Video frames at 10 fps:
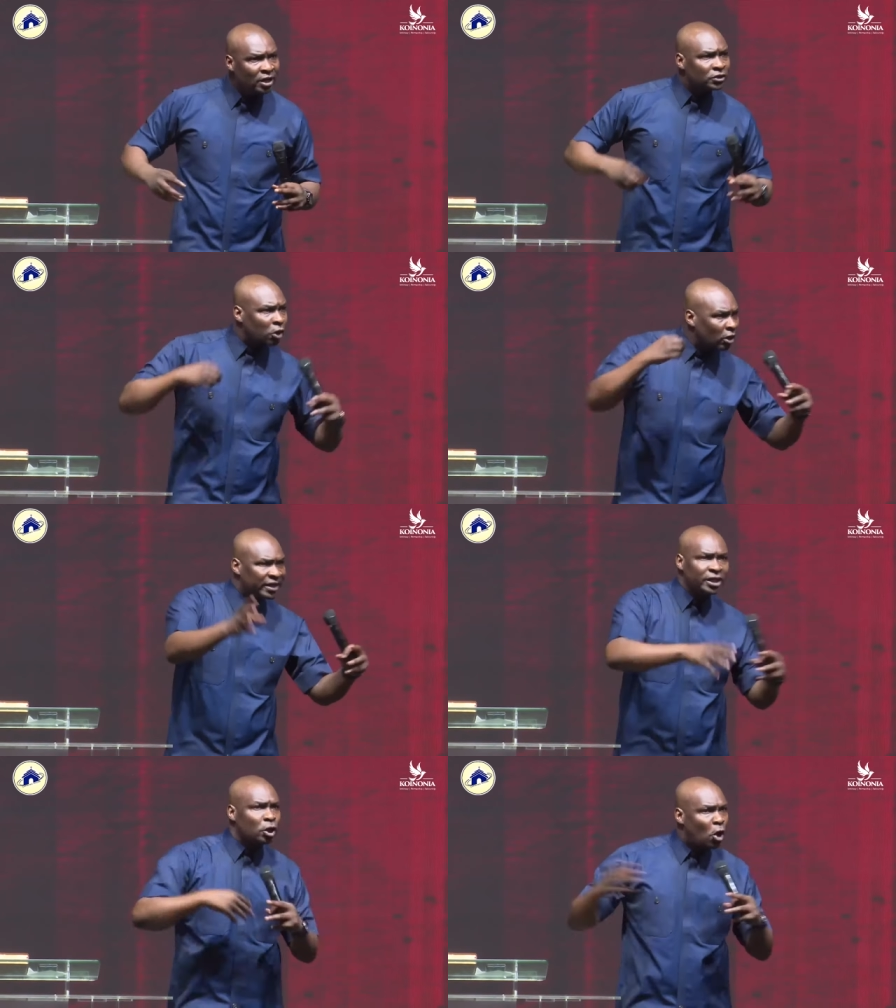
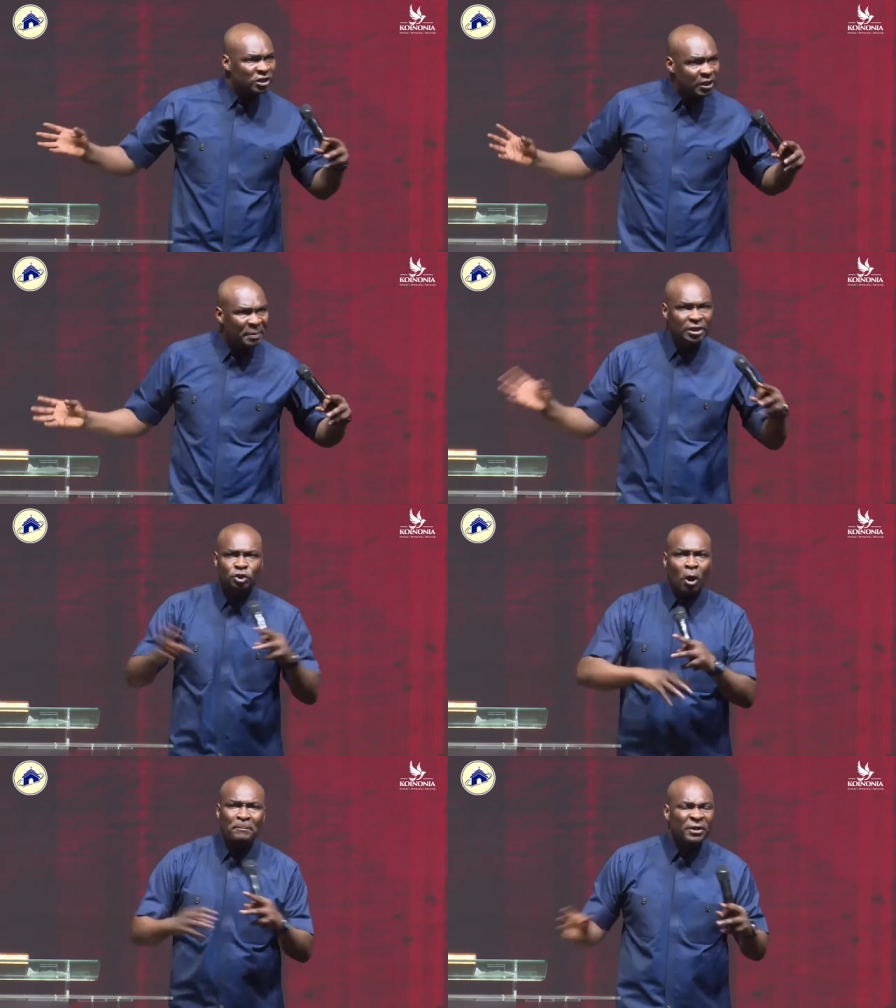talking, gossiping,
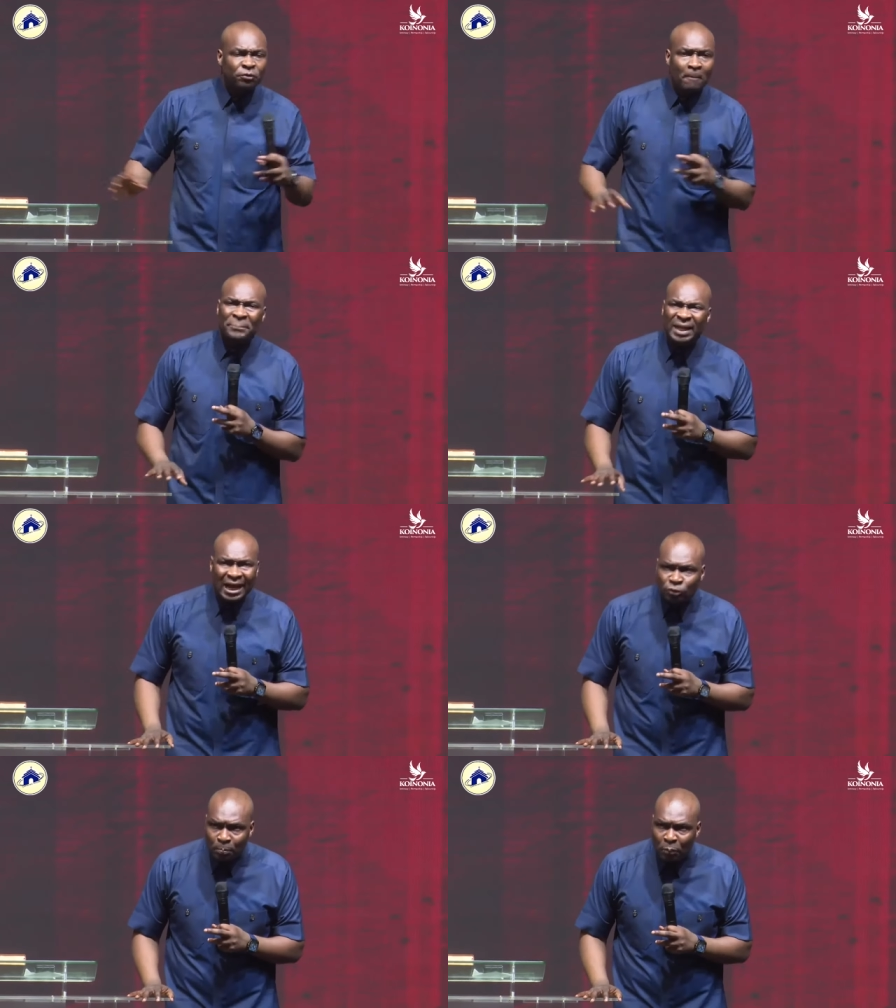jumping from pillar
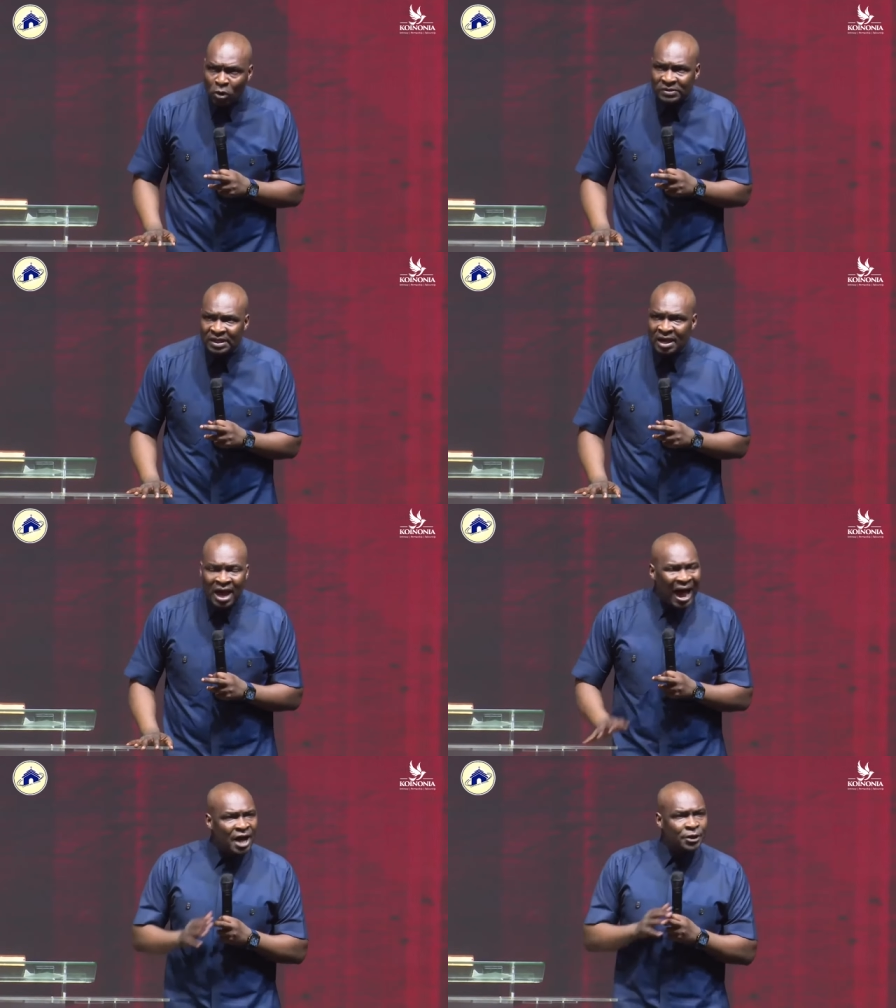to post,
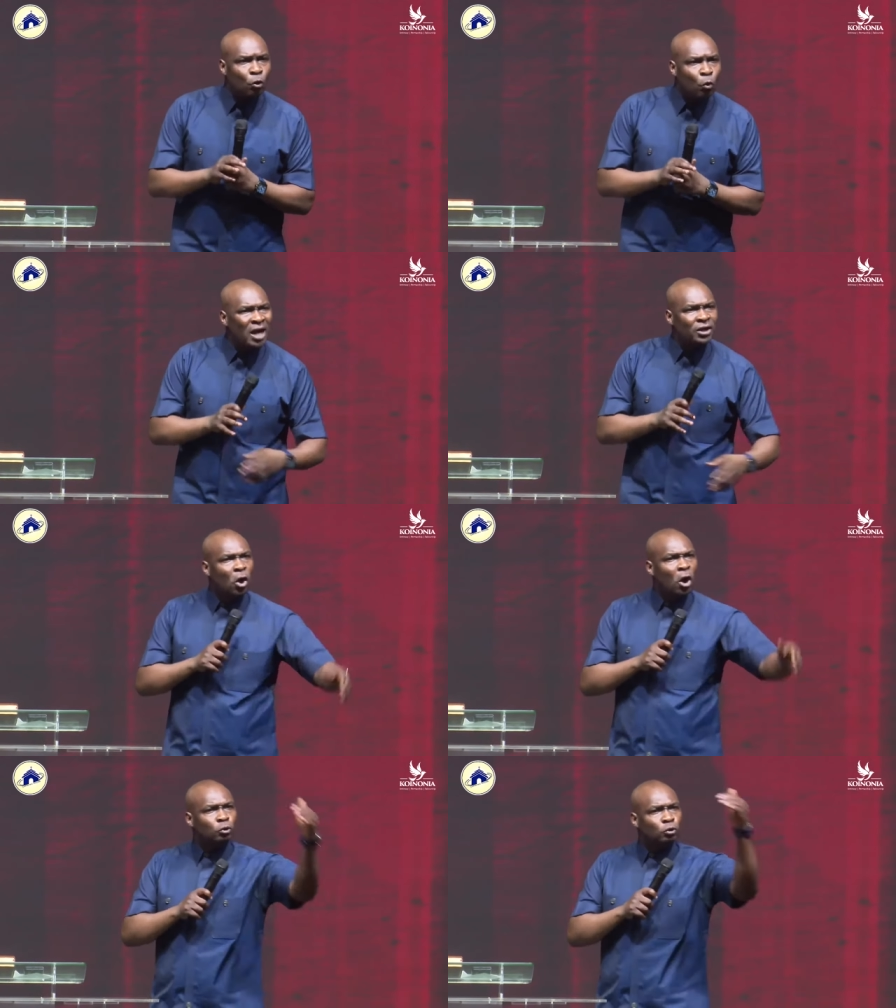and you want
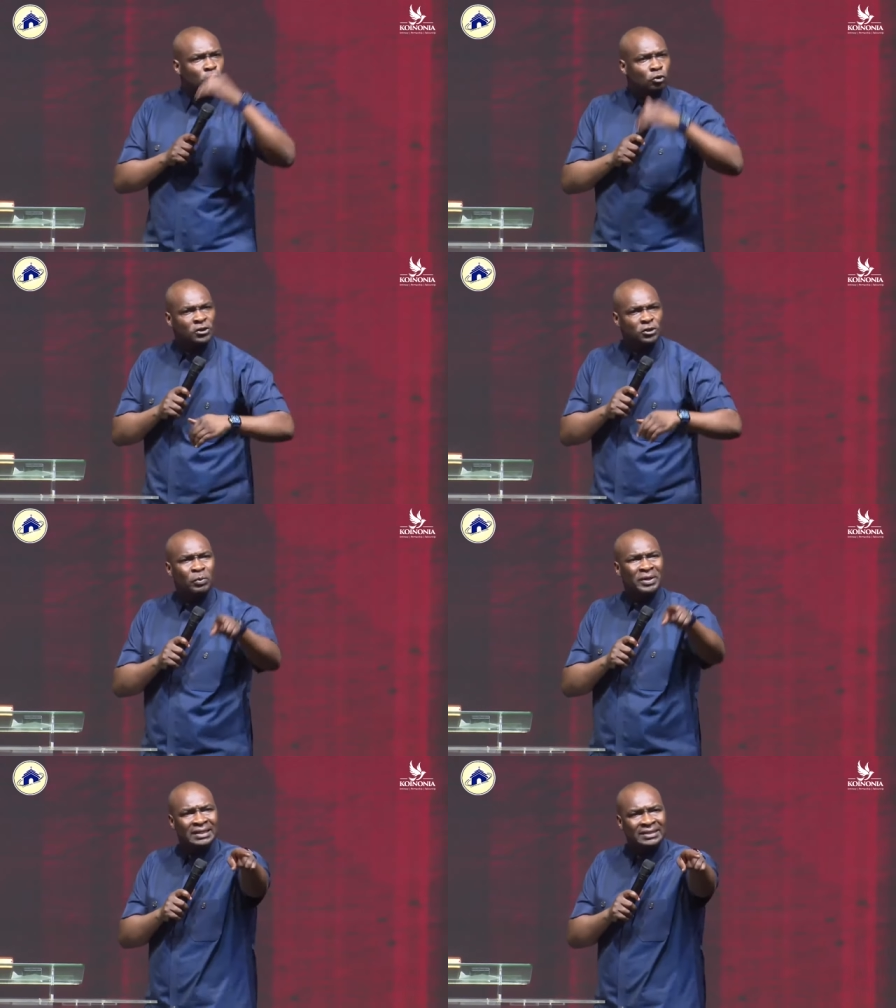God to trust you
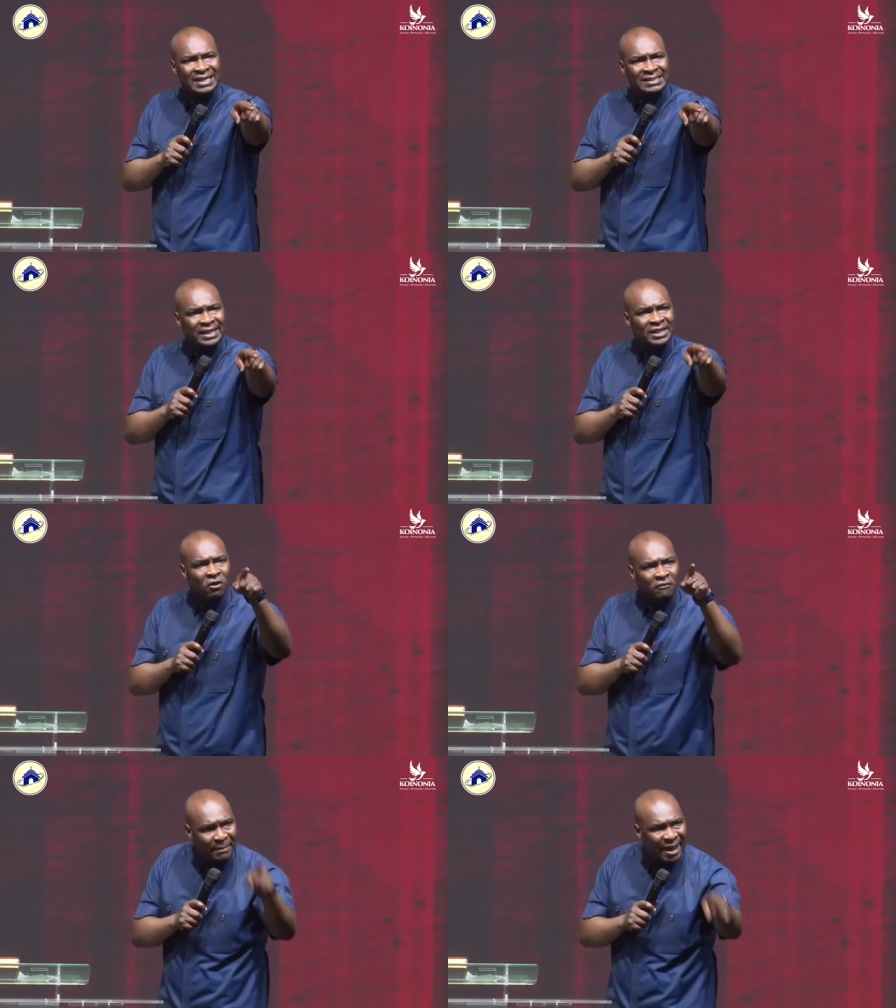with the destinies
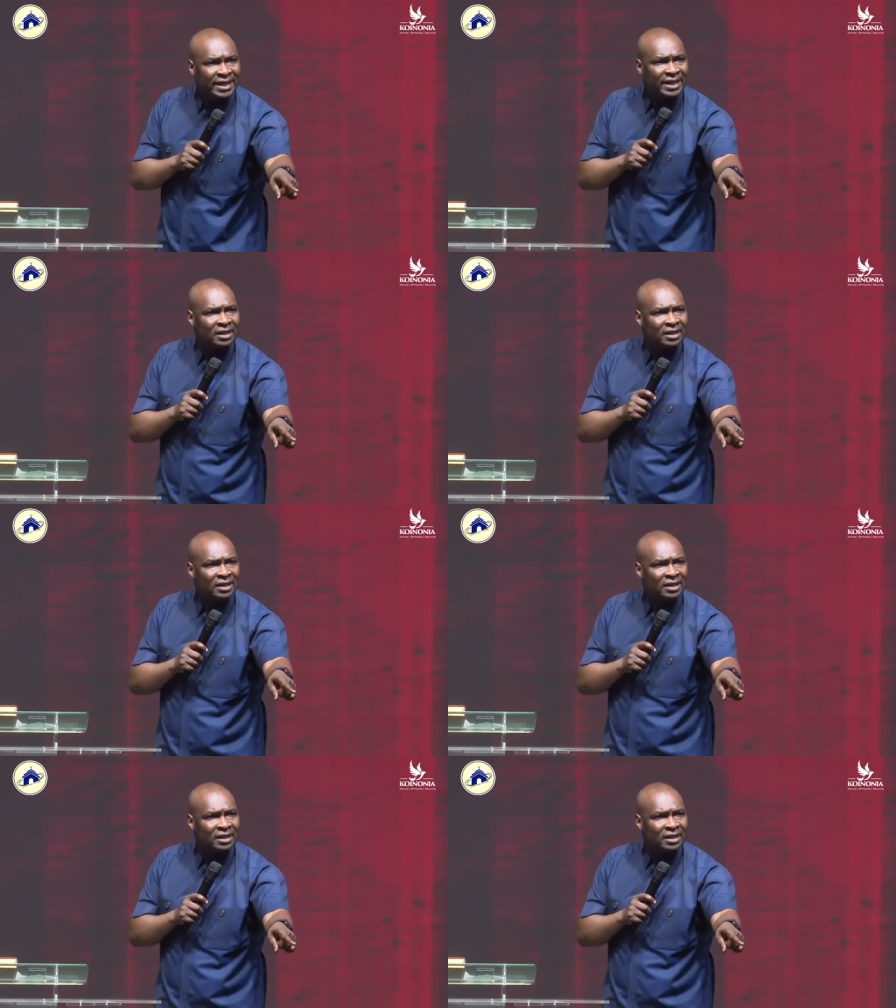of many.